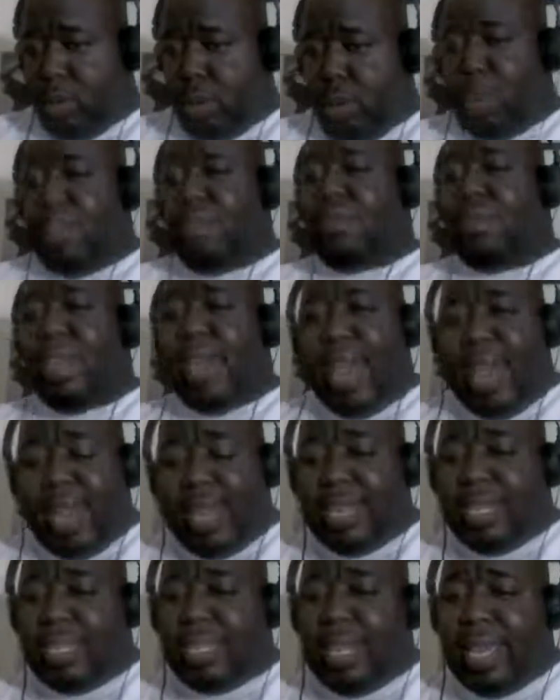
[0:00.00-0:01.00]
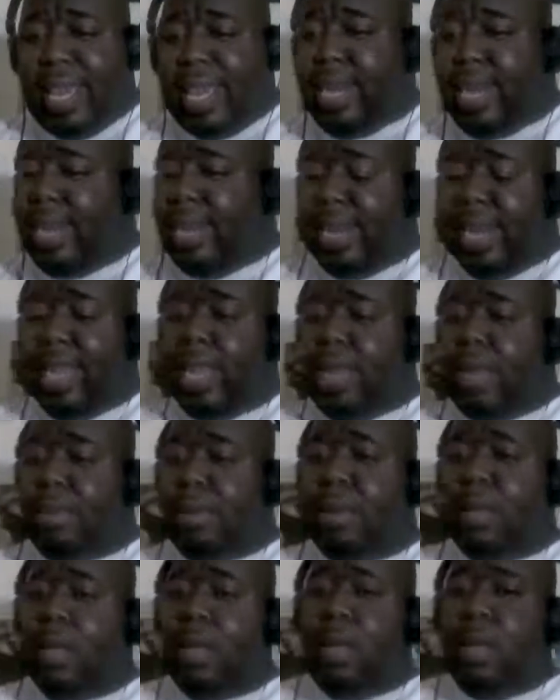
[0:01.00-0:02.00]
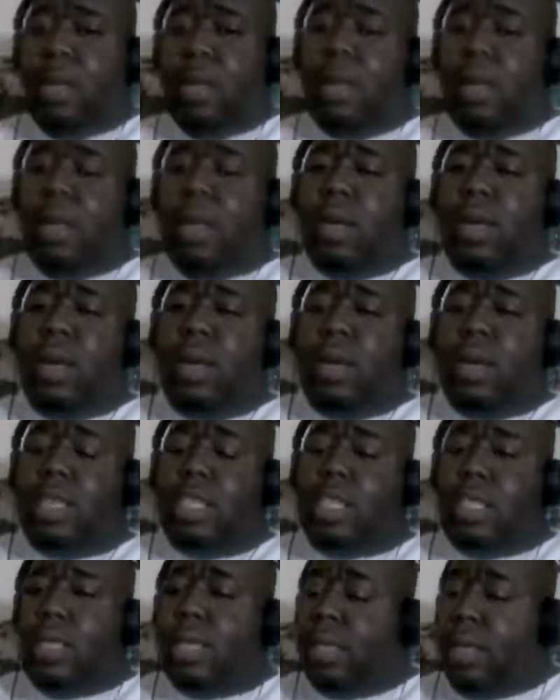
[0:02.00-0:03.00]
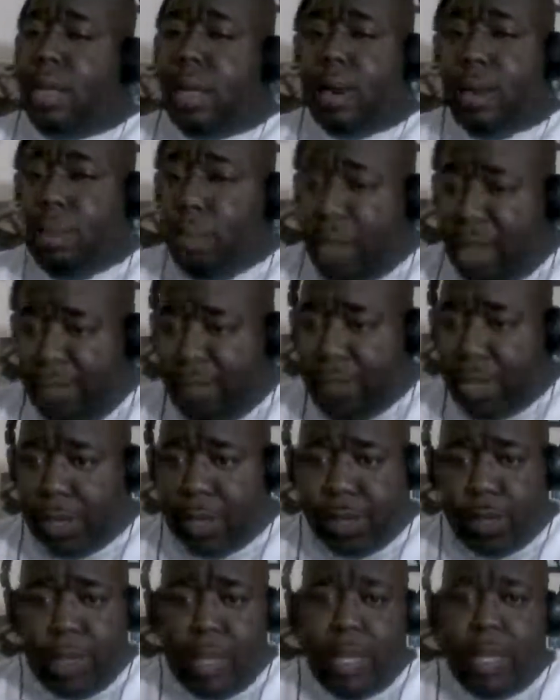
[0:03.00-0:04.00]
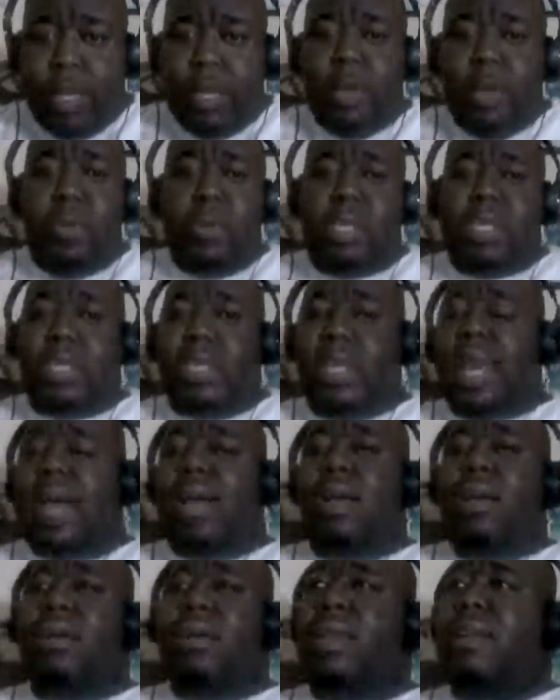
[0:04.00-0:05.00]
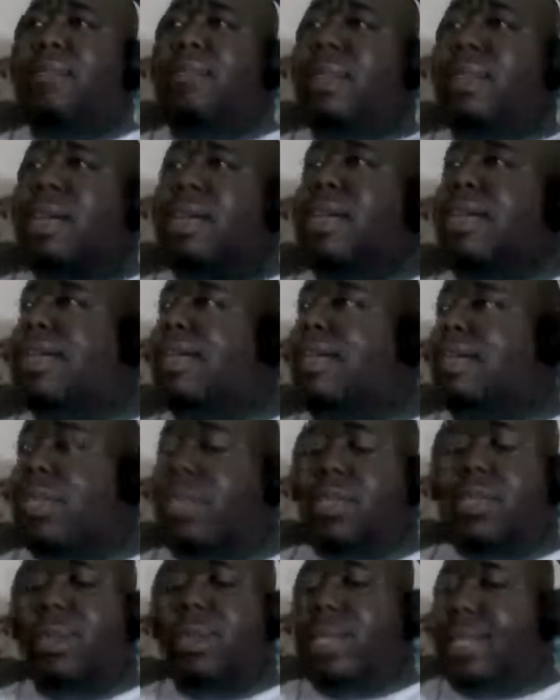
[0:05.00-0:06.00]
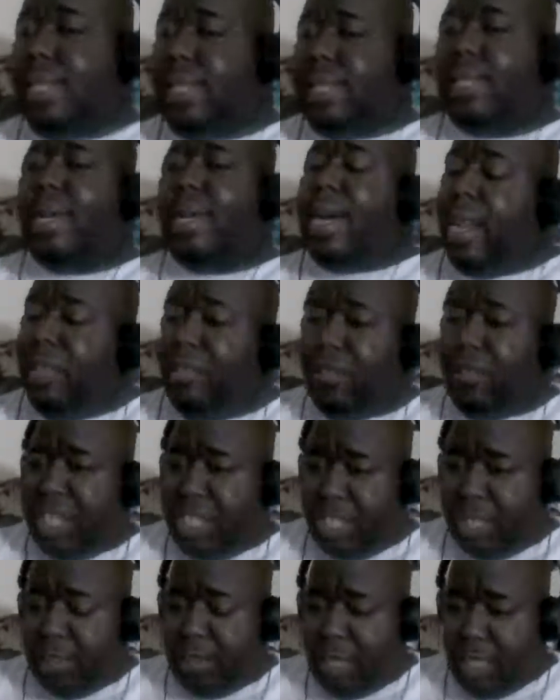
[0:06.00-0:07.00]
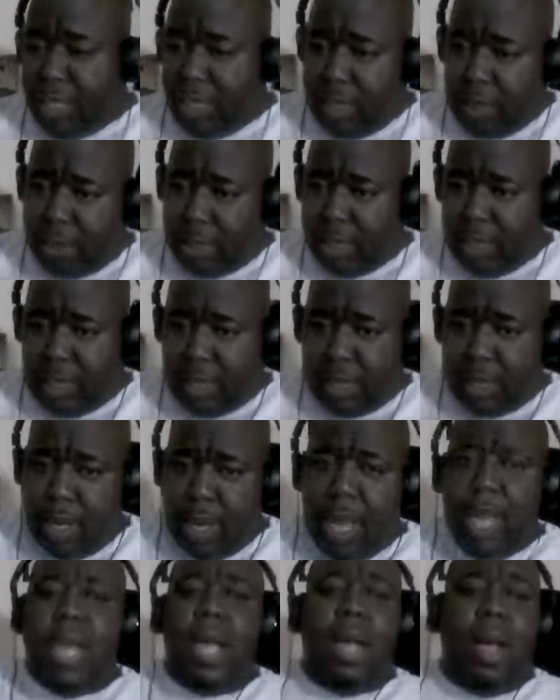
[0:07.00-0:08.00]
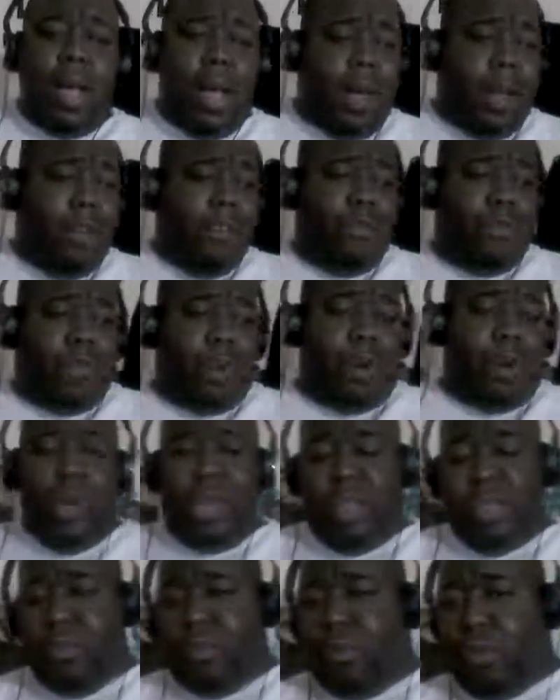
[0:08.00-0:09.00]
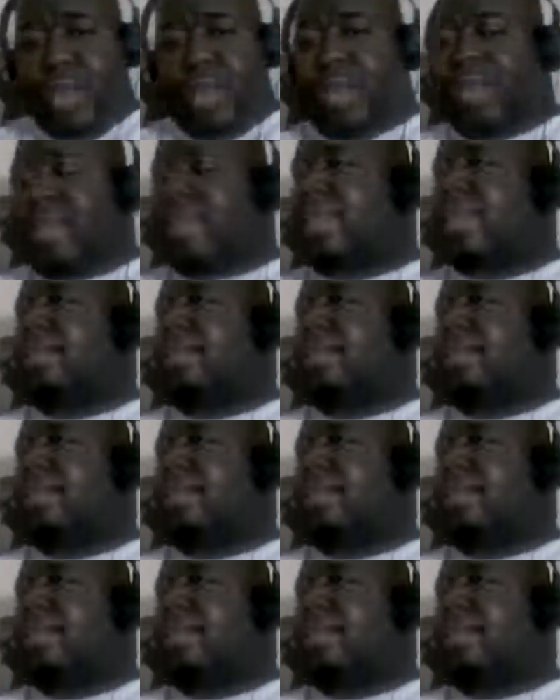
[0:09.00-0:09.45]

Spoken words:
would have cast any damn Cynthia Erivo, who is now have done is doing the television series of Aretha Franklin.